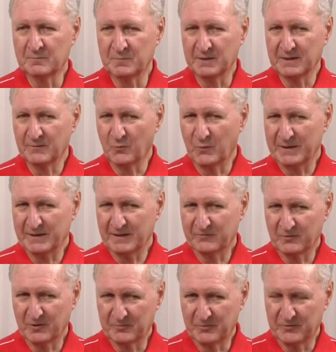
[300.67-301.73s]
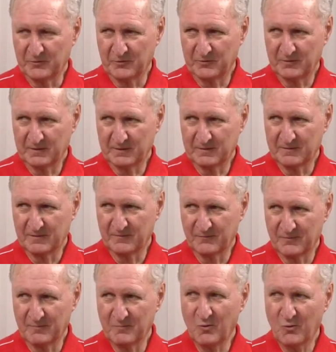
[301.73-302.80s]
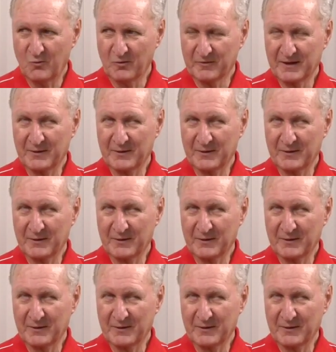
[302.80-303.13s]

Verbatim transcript: But when they start producing it from ore,